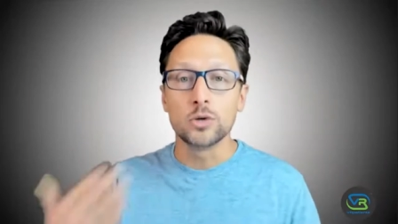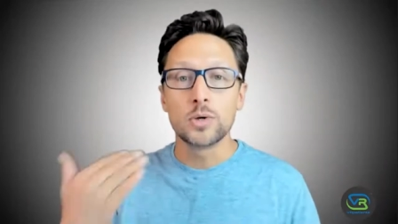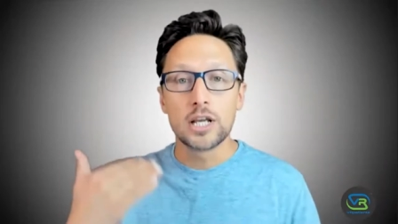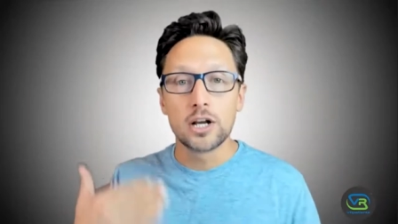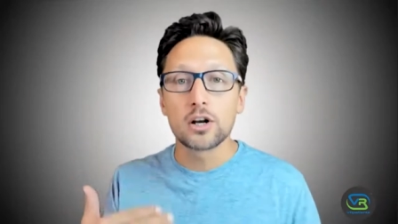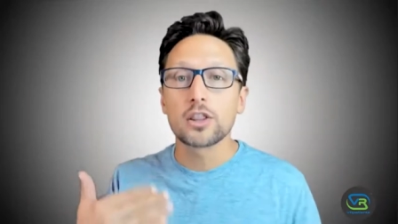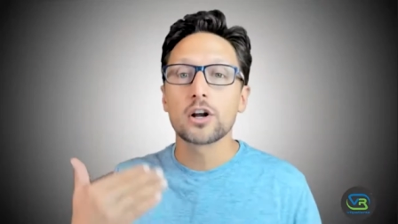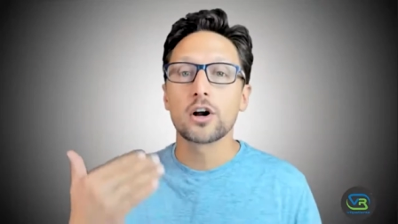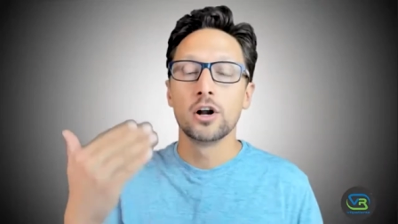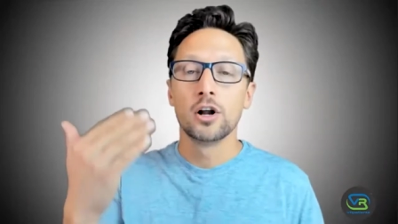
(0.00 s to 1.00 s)
you hear
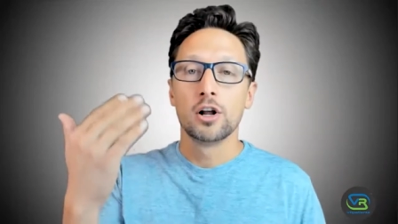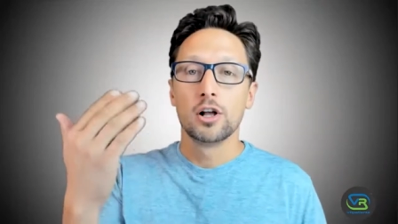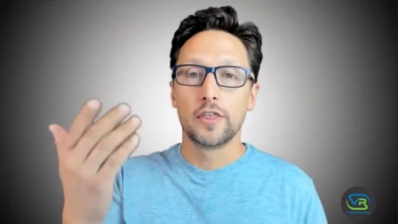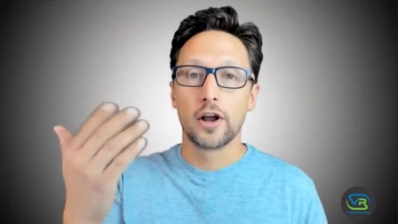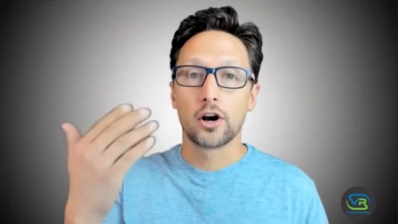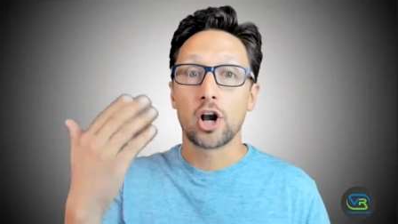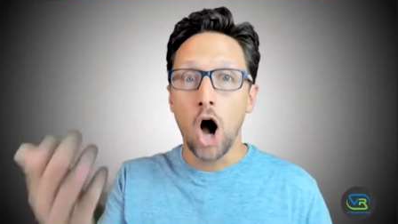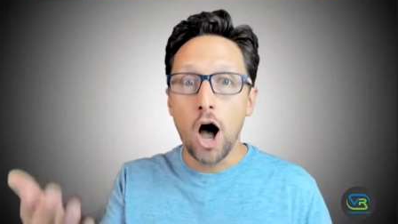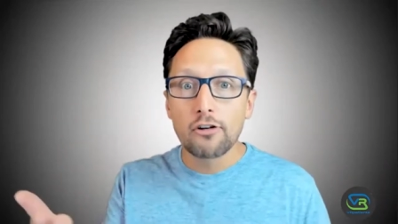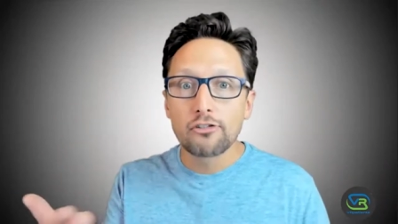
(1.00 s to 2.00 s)
their
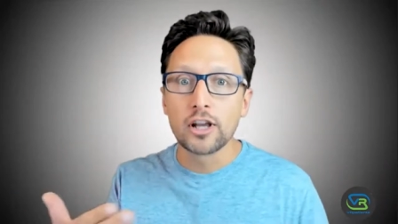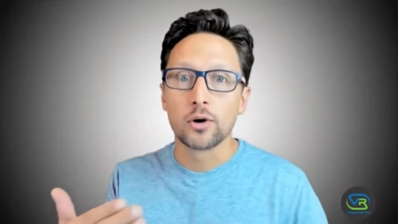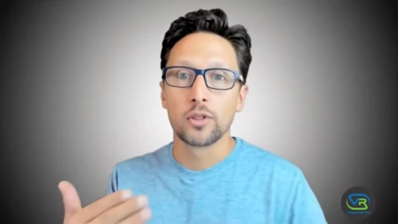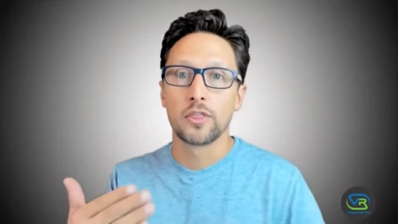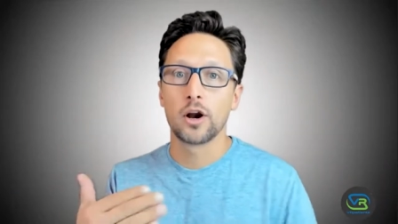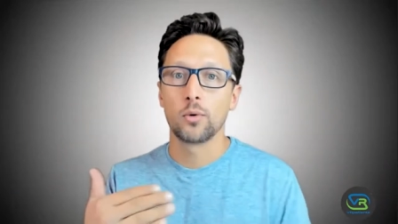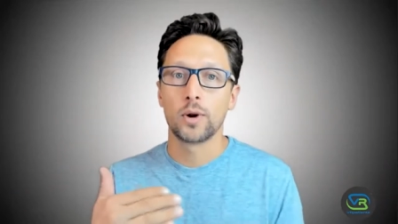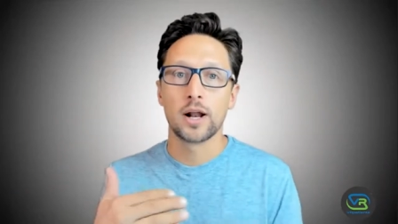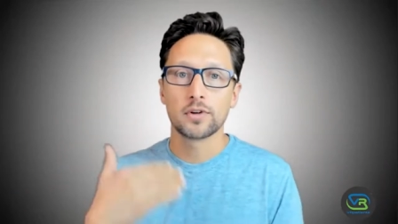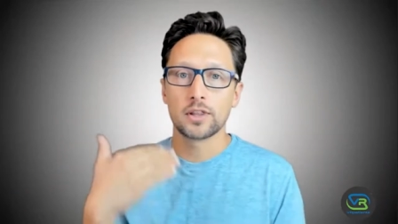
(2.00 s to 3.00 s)
coughing or their
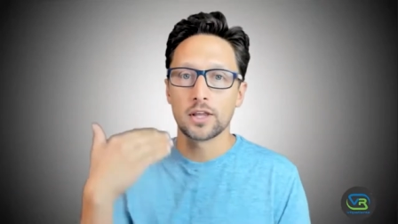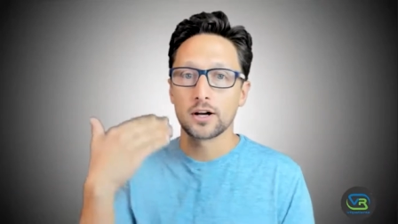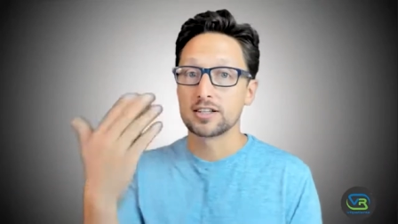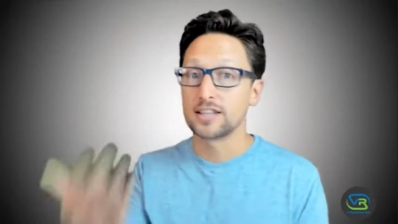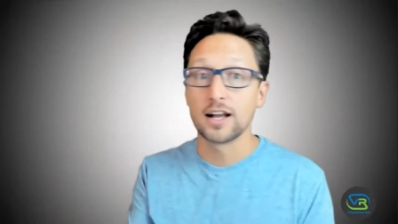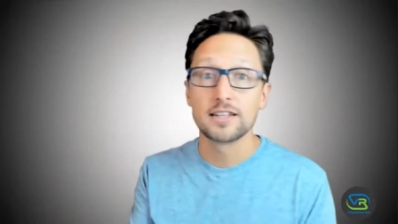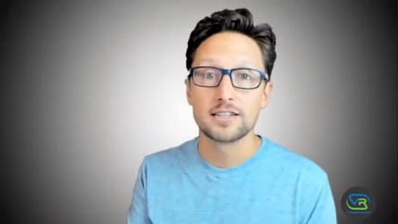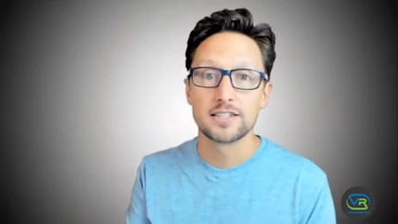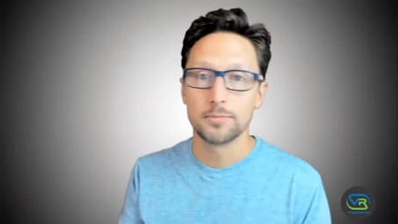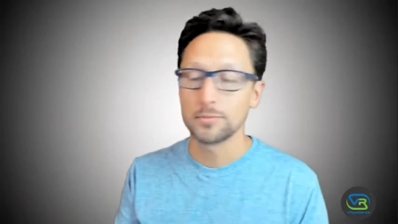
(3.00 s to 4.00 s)
whatever their signs
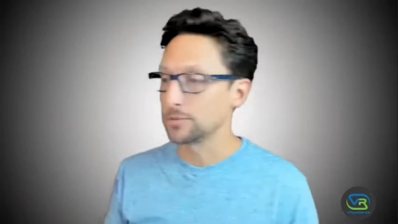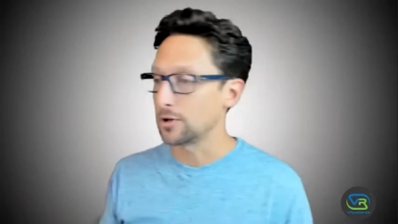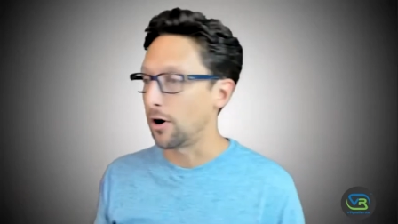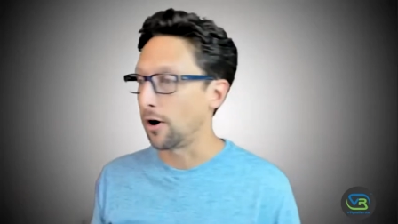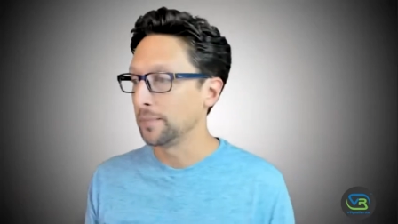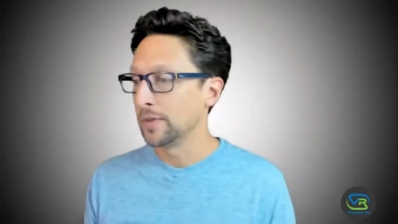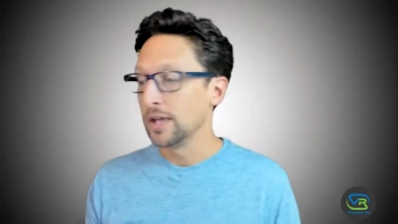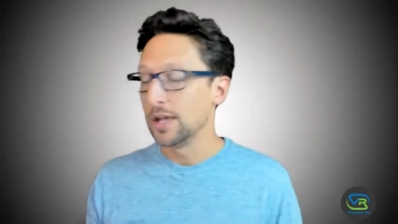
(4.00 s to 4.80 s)
and symptoms are,